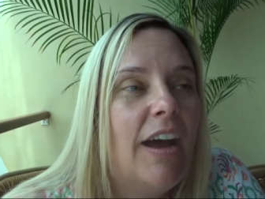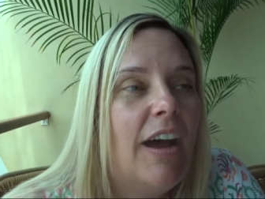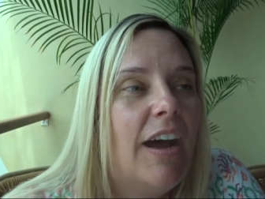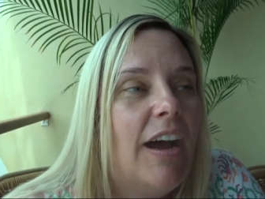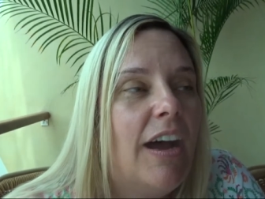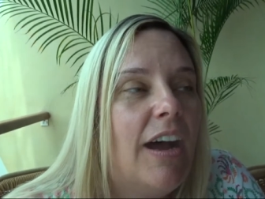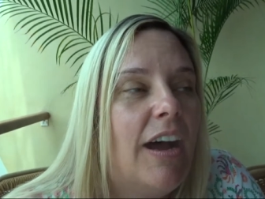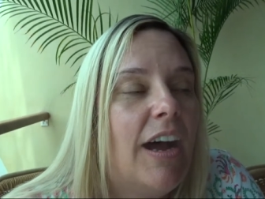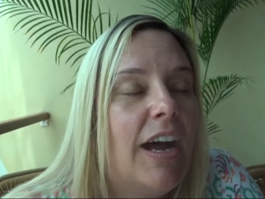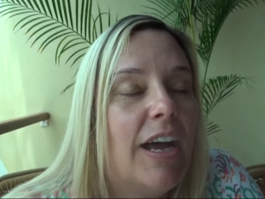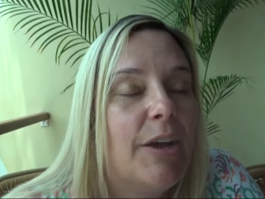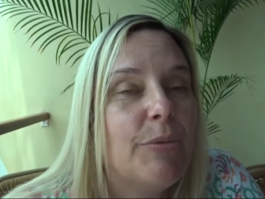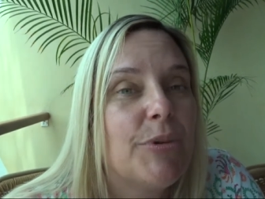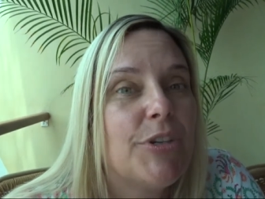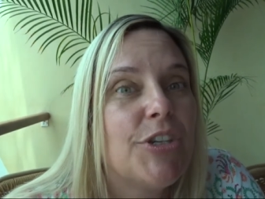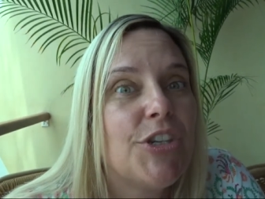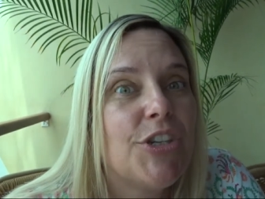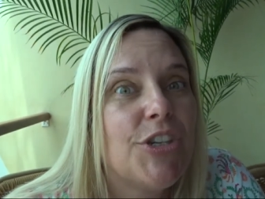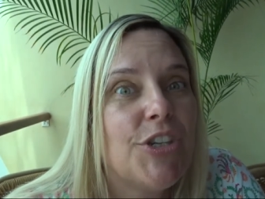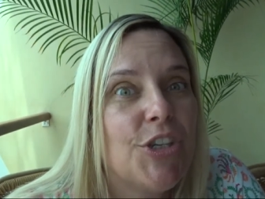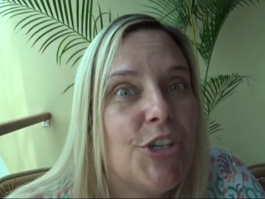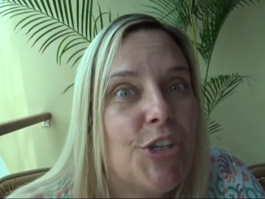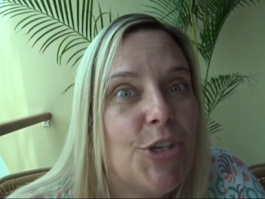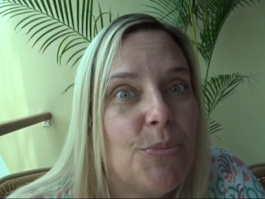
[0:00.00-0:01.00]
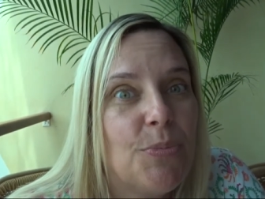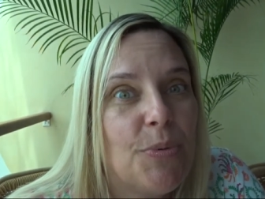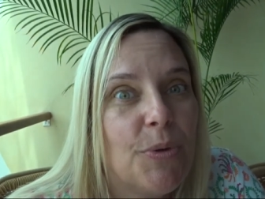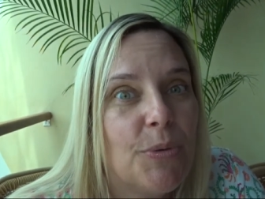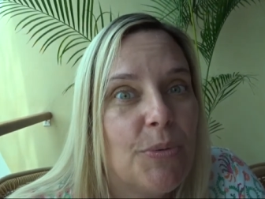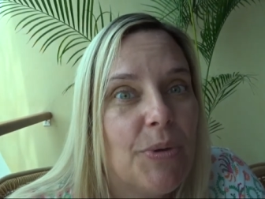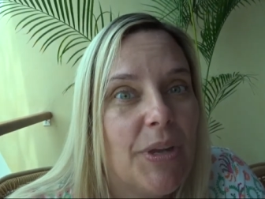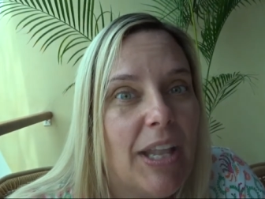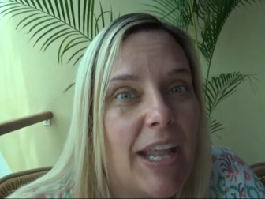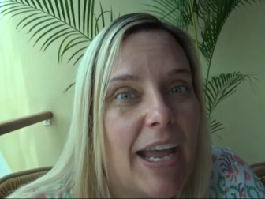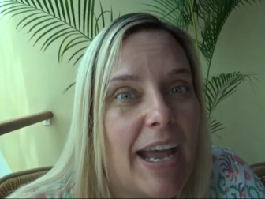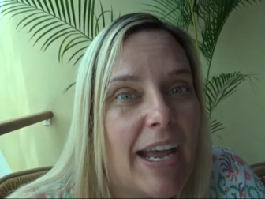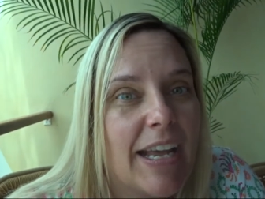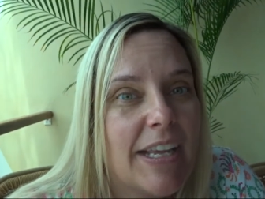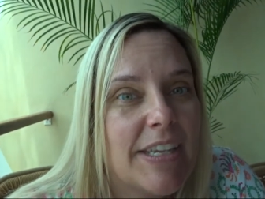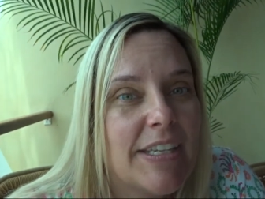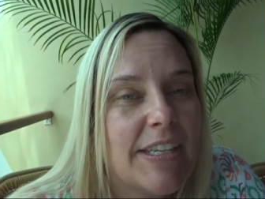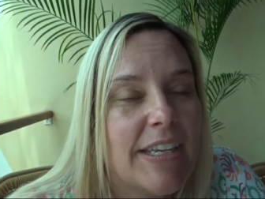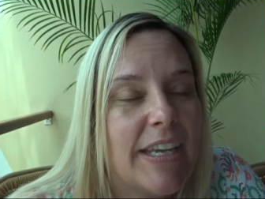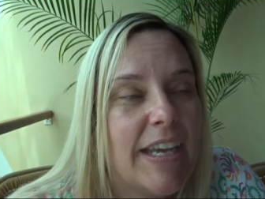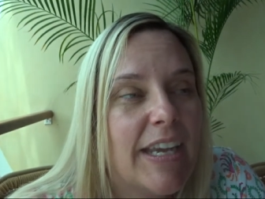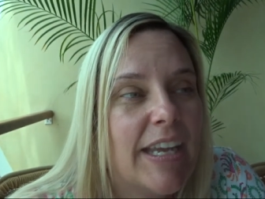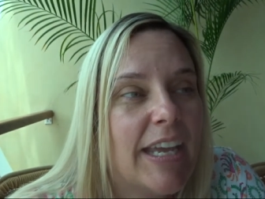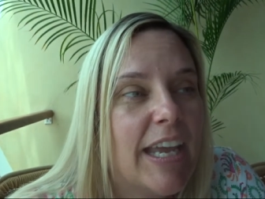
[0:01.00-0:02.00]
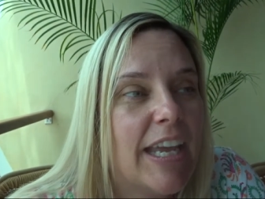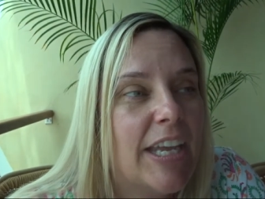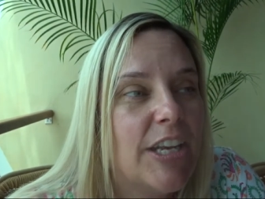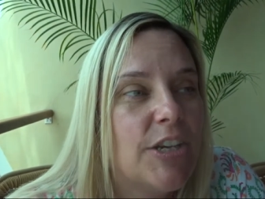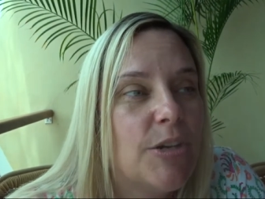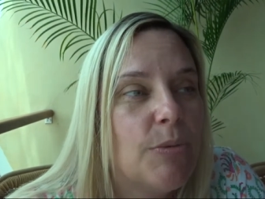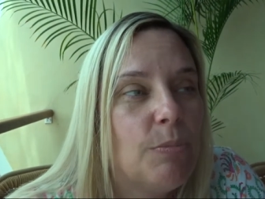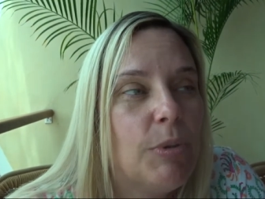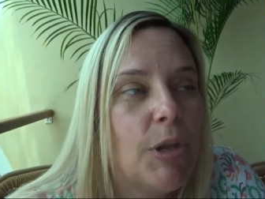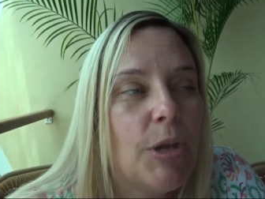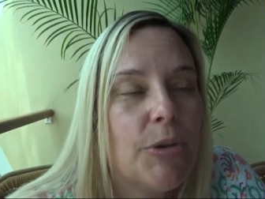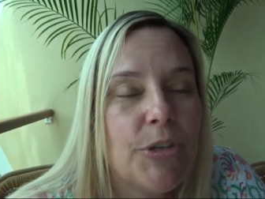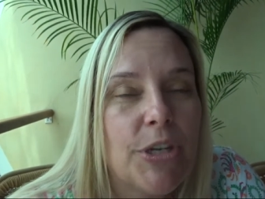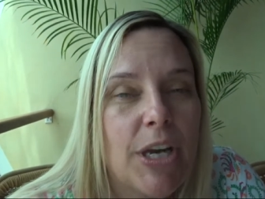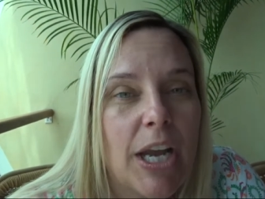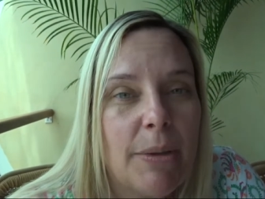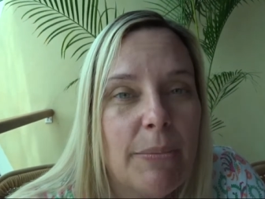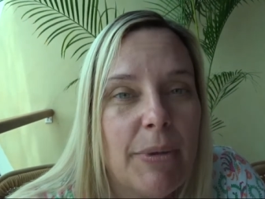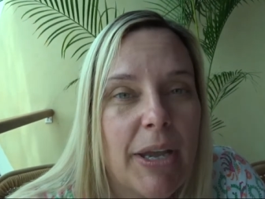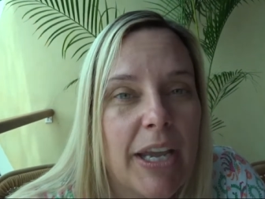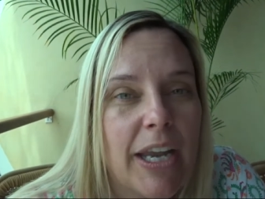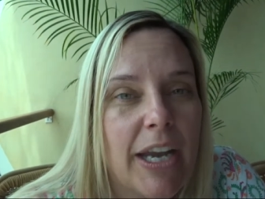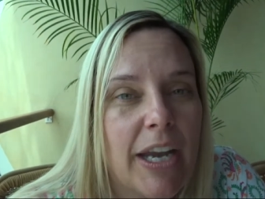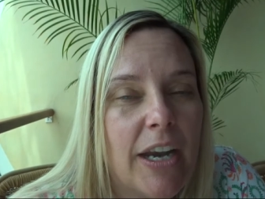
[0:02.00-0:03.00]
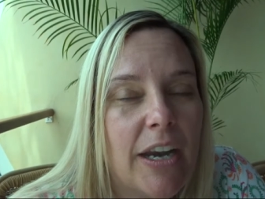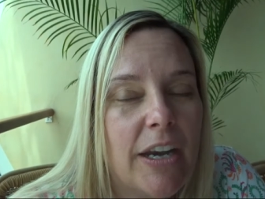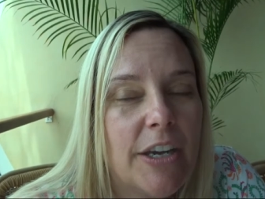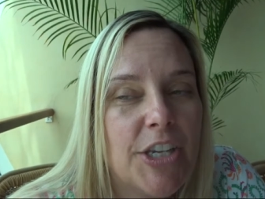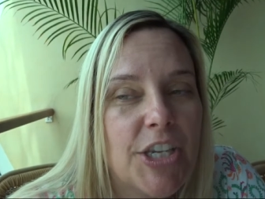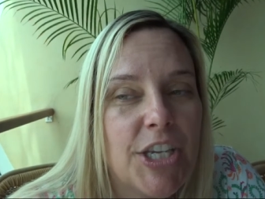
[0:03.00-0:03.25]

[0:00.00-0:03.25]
uh, it was super relaxing and blow drying my hair.